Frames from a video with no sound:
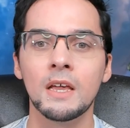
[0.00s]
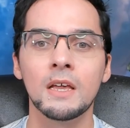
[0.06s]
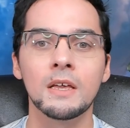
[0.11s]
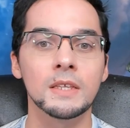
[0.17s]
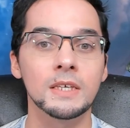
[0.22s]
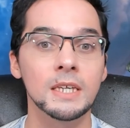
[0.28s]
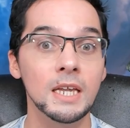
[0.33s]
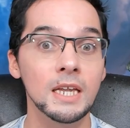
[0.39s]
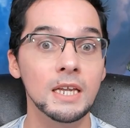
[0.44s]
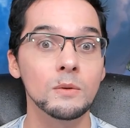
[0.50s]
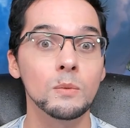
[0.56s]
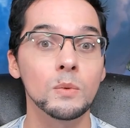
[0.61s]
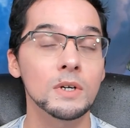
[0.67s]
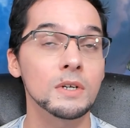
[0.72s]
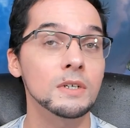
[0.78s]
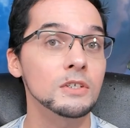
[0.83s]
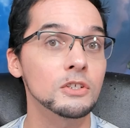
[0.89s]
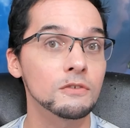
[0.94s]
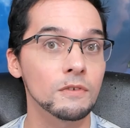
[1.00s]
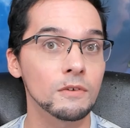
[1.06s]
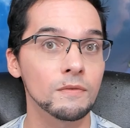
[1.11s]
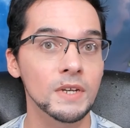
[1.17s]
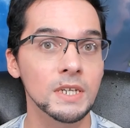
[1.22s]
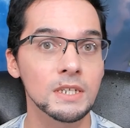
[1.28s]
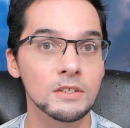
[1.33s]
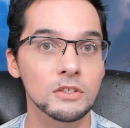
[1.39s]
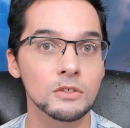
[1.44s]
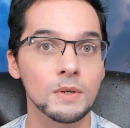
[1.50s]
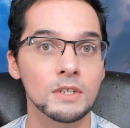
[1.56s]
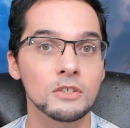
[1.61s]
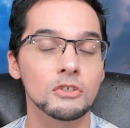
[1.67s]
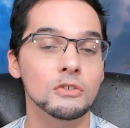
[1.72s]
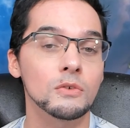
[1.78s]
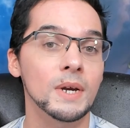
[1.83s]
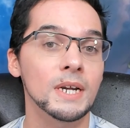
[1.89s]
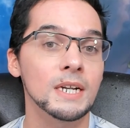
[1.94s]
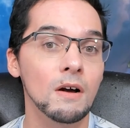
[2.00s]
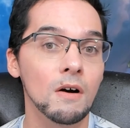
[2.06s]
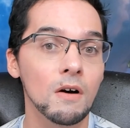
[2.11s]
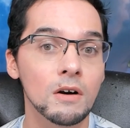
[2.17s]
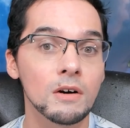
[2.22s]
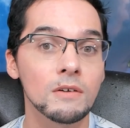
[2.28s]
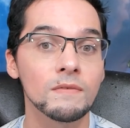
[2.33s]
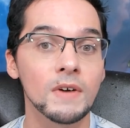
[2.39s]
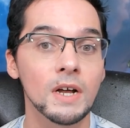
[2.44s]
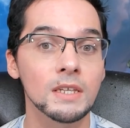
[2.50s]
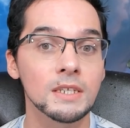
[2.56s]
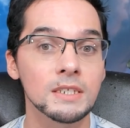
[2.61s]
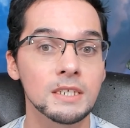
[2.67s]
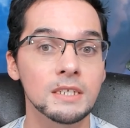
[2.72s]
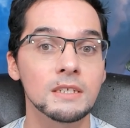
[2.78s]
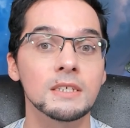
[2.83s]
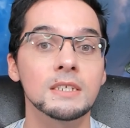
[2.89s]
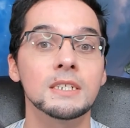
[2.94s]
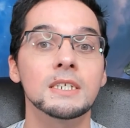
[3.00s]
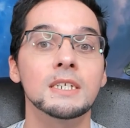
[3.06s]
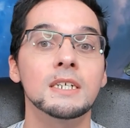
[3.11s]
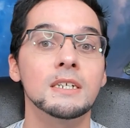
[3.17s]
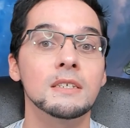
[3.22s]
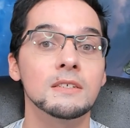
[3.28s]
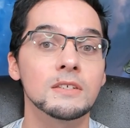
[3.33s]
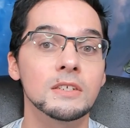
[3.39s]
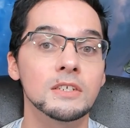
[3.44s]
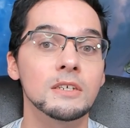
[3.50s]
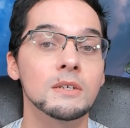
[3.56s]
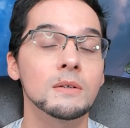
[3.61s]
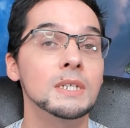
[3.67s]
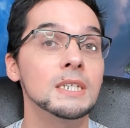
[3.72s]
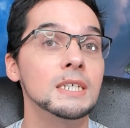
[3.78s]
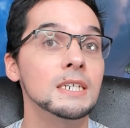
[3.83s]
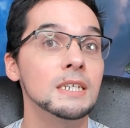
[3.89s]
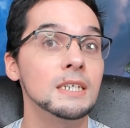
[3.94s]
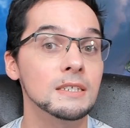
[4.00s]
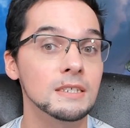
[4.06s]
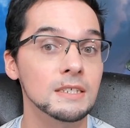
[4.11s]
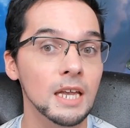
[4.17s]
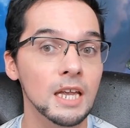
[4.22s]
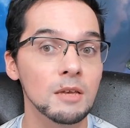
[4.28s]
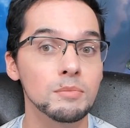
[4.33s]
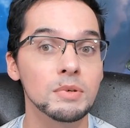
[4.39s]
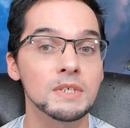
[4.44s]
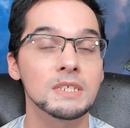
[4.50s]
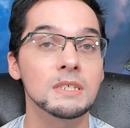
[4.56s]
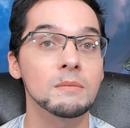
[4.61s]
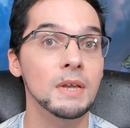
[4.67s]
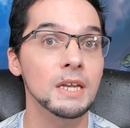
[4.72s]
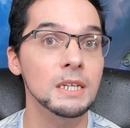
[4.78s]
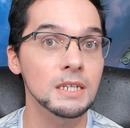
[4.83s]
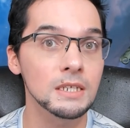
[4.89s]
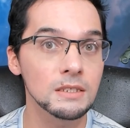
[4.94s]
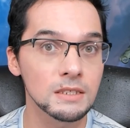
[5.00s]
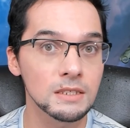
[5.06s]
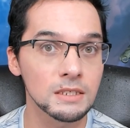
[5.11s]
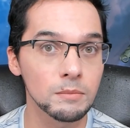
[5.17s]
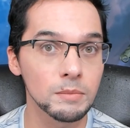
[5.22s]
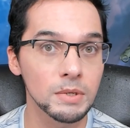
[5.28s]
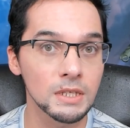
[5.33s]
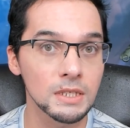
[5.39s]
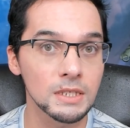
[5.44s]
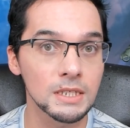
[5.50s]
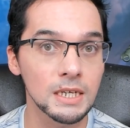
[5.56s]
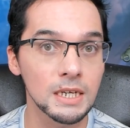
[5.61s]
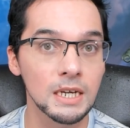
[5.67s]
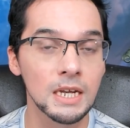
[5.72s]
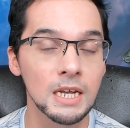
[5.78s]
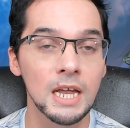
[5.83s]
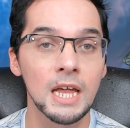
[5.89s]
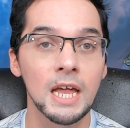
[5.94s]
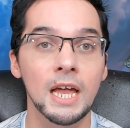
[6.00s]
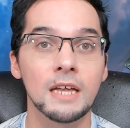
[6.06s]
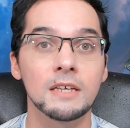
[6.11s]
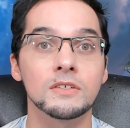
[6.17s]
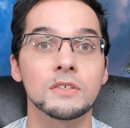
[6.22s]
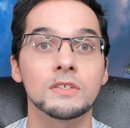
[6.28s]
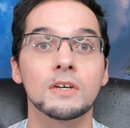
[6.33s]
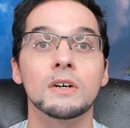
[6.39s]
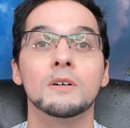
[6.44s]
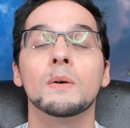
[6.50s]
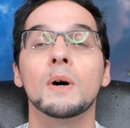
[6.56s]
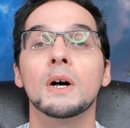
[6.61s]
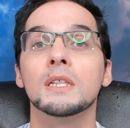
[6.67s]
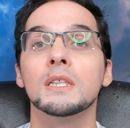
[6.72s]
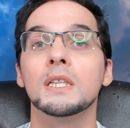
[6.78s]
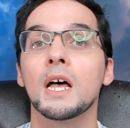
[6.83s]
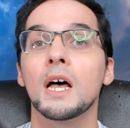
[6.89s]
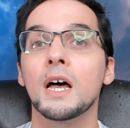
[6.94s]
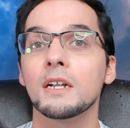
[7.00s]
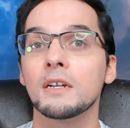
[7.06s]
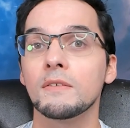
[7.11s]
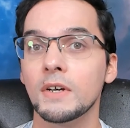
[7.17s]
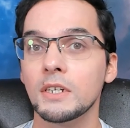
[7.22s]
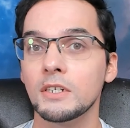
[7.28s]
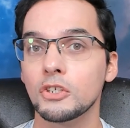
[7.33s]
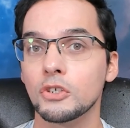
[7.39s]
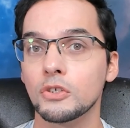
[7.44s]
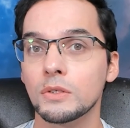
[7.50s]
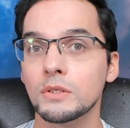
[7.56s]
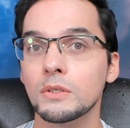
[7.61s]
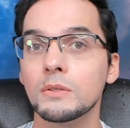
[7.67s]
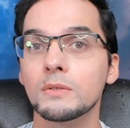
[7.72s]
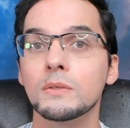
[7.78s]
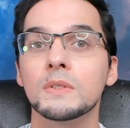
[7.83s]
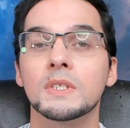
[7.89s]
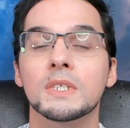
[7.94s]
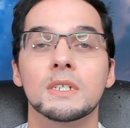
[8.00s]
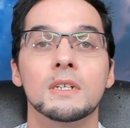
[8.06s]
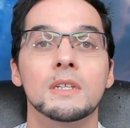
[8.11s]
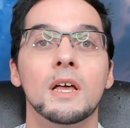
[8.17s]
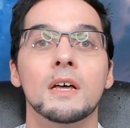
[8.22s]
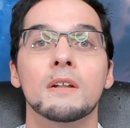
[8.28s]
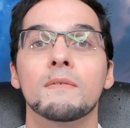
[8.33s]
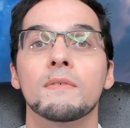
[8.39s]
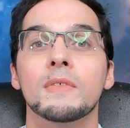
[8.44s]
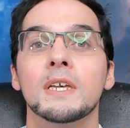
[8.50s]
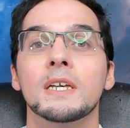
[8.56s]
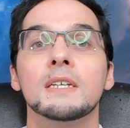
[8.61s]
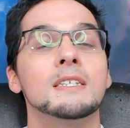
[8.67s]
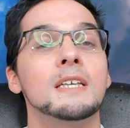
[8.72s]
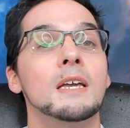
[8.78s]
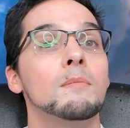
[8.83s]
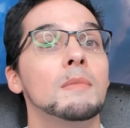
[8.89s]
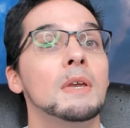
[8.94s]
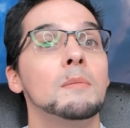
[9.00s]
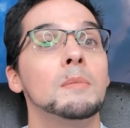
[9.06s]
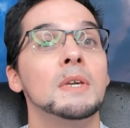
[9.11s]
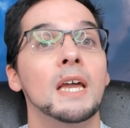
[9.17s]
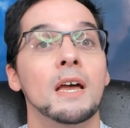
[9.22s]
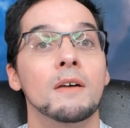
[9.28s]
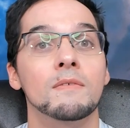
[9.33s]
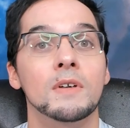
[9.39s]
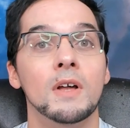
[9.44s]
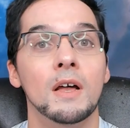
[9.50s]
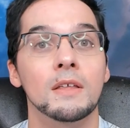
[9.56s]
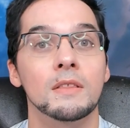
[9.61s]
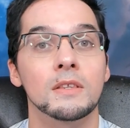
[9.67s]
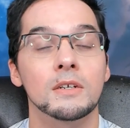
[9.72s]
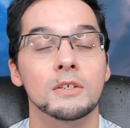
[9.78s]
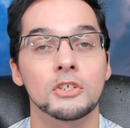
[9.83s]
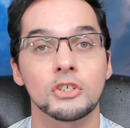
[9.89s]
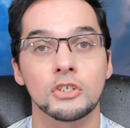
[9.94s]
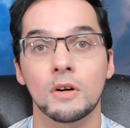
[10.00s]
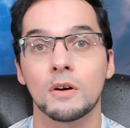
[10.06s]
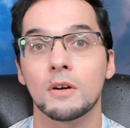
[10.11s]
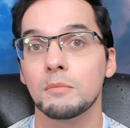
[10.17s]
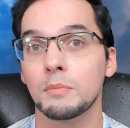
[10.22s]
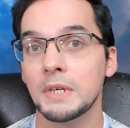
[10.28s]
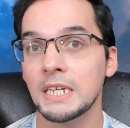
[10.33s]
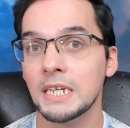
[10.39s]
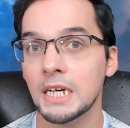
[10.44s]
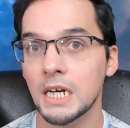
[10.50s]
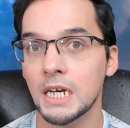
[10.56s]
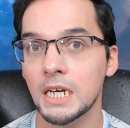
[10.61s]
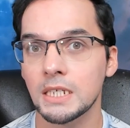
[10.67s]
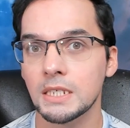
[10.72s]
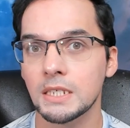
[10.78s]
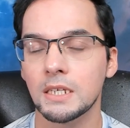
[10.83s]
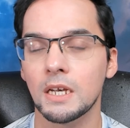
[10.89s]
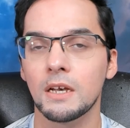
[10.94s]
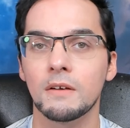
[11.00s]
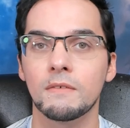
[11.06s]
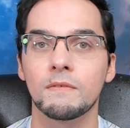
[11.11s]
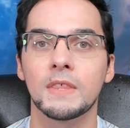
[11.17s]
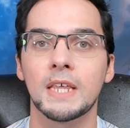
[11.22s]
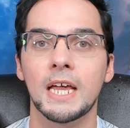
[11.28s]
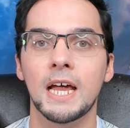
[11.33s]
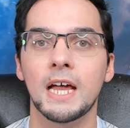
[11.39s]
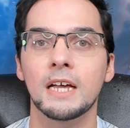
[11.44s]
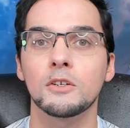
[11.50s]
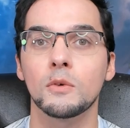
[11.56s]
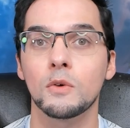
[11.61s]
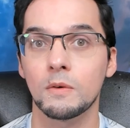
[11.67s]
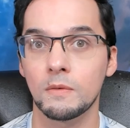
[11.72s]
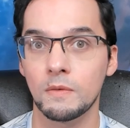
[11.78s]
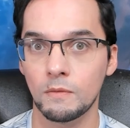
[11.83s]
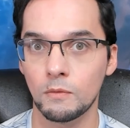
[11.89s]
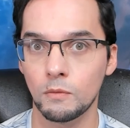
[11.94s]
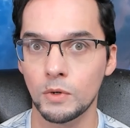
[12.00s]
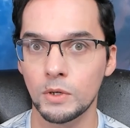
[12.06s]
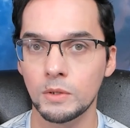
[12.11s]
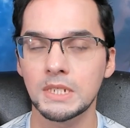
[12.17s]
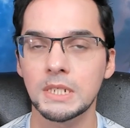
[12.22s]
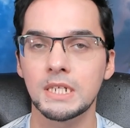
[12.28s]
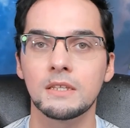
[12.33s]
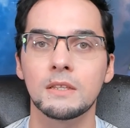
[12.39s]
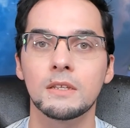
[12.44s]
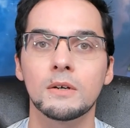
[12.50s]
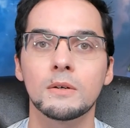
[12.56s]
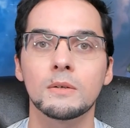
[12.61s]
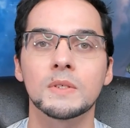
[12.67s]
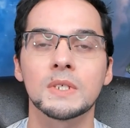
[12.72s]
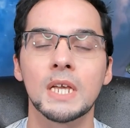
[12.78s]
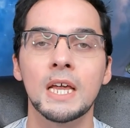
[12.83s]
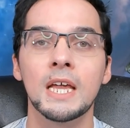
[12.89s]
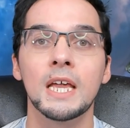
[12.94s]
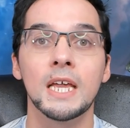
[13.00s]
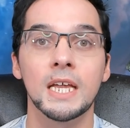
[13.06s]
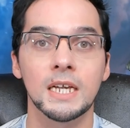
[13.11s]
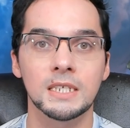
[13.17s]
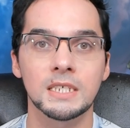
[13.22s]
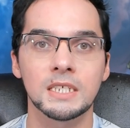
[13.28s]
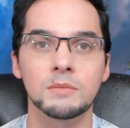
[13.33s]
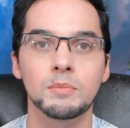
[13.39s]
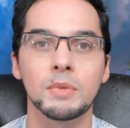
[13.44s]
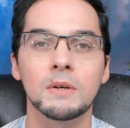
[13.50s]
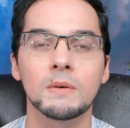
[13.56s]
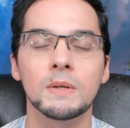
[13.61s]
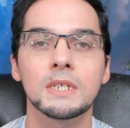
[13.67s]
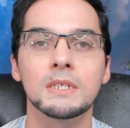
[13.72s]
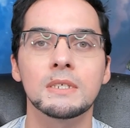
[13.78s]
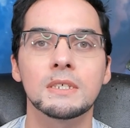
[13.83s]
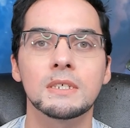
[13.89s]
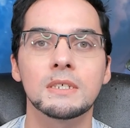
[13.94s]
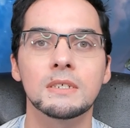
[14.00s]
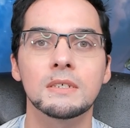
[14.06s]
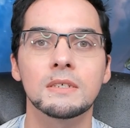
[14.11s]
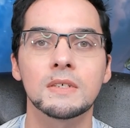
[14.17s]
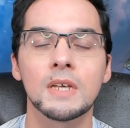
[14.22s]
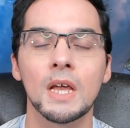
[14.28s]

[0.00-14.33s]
The key words for Venus retrograde are volatility, insecurity, escapism, and instability. And so a lot of untruths and a lot of things that maybe have gotten their start because of that or rooted in those experiences